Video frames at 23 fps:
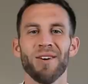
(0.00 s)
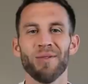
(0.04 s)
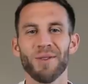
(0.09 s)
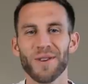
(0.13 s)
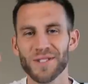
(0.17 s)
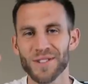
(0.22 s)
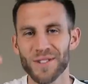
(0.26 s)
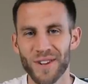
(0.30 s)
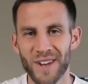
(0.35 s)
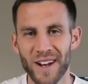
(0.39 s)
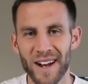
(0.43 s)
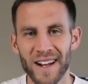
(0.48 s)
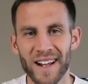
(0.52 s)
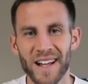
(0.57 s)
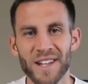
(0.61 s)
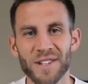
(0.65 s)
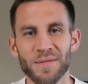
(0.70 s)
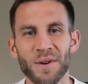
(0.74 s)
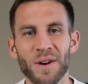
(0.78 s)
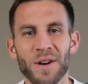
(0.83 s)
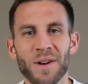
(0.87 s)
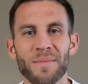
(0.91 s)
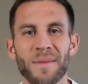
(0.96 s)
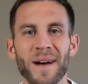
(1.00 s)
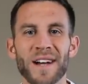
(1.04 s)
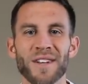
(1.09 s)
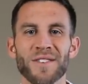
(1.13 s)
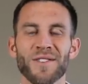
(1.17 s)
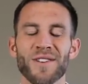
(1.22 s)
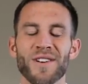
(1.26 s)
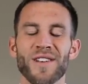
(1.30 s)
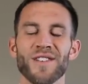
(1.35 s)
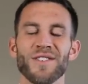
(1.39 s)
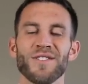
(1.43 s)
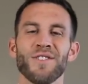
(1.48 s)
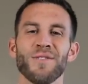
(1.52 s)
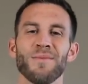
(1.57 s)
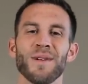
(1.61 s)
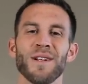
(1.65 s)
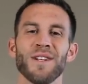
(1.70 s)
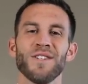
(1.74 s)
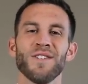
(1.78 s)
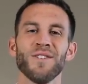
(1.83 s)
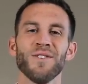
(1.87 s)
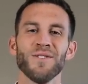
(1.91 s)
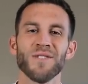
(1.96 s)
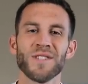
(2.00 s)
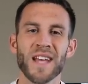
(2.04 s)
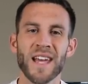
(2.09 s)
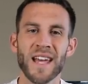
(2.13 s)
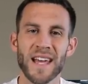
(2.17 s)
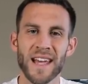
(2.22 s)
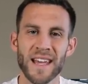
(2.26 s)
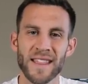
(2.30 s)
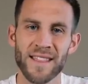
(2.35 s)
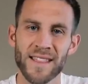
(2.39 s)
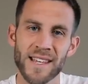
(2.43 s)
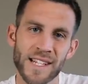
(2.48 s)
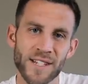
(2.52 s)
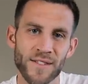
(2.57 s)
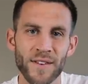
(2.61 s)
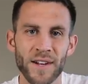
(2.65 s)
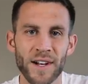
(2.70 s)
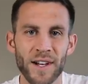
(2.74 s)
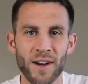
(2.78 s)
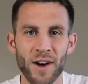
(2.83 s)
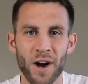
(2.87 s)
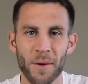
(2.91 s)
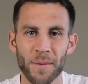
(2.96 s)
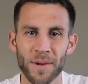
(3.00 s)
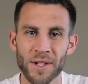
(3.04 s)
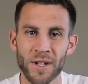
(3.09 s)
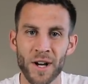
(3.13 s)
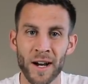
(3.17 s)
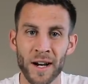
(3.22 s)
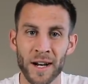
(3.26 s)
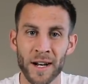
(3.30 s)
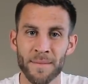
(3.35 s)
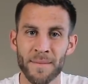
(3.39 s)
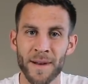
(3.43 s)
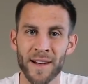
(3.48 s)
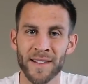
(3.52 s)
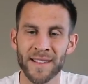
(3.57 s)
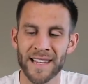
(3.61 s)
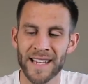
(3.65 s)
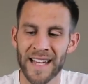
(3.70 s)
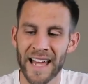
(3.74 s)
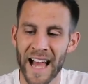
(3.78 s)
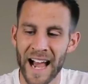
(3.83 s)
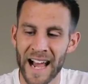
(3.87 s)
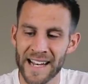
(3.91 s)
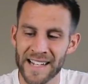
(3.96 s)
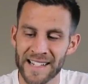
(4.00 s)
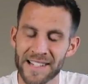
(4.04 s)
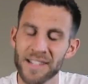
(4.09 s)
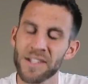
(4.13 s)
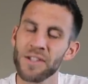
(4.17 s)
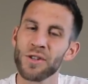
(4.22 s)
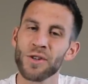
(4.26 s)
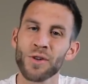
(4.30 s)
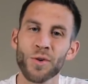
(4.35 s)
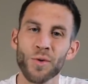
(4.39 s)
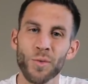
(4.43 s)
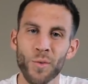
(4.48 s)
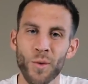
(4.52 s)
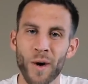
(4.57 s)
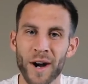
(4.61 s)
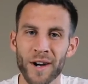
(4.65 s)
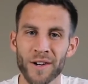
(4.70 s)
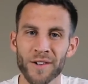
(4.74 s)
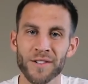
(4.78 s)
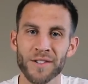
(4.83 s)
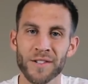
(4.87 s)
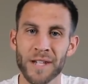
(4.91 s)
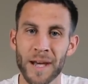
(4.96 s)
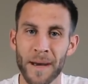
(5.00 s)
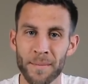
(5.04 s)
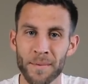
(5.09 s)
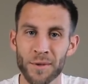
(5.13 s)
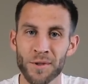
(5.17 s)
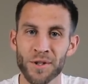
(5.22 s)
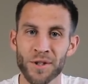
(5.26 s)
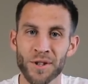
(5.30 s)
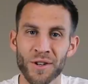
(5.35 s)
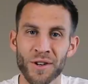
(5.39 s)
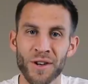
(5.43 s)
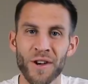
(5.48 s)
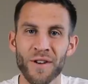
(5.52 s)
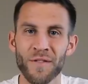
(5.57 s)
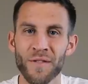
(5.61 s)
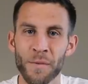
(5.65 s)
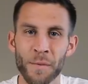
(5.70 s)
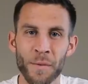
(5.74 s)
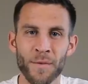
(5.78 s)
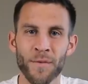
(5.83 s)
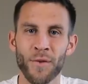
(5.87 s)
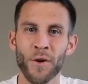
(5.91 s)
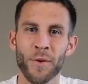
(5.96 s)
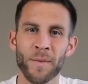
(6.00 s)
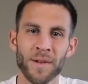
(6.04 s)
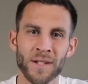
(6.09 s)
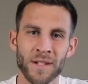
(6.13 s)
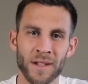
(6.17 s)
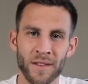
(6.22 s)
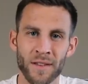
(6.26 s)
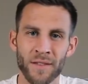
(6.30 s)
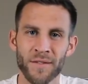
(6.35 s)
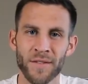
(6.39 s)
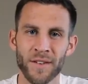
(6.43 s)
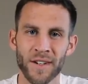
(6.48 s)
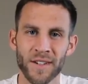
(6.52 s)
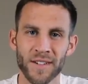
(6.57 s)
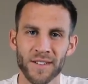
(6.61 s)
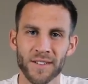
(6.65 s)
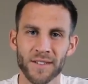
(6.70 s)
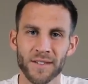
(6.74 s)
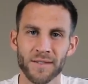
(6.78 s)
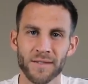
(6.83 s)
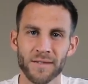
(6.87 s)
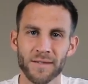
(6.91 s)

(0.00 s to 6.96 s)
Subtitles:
What's going on, guys? Welcome back to another 2 Minute Tuesday. In this video, I'll be talking about the ideal water temperature for performance on the field.